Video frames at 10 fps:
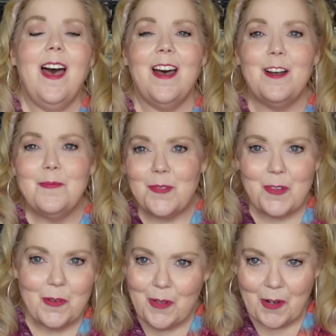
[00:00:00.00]
Um,
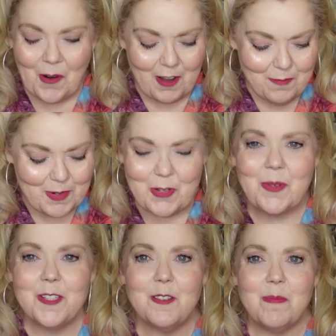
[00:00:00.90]
so, you know, I've been
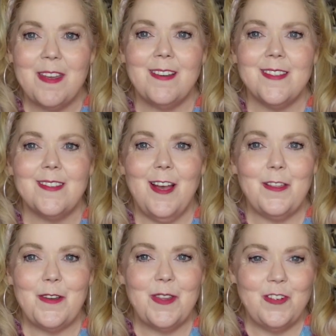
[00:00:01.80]
doing some things
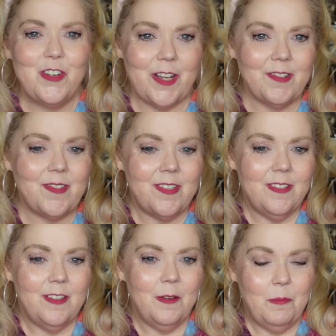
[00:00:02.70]
other than just
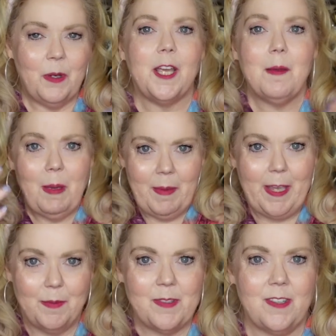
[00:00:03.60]
putting on my
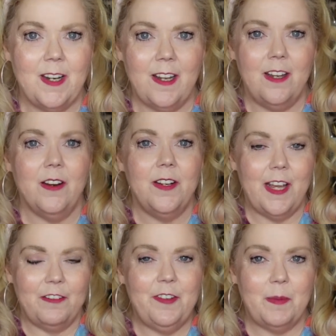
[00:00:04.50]
makeup and sitting here and
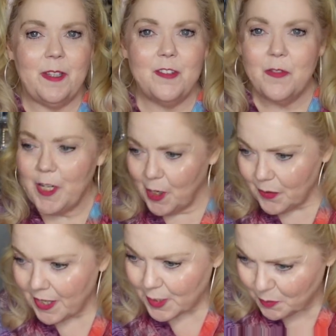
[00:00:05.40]
now filming this
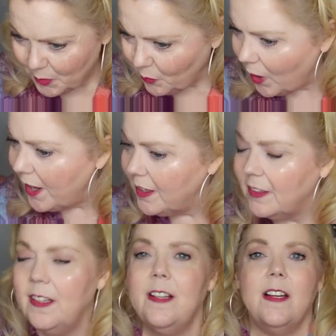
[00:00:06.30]
video. It has been a
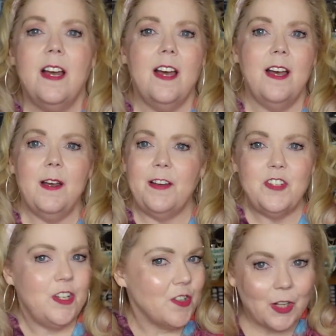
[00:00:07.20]
while. Uh, I've
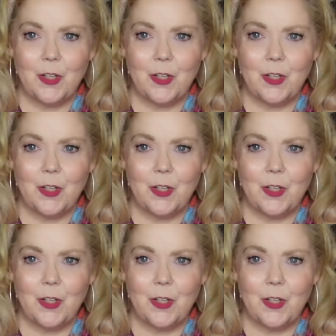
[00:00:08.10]
changed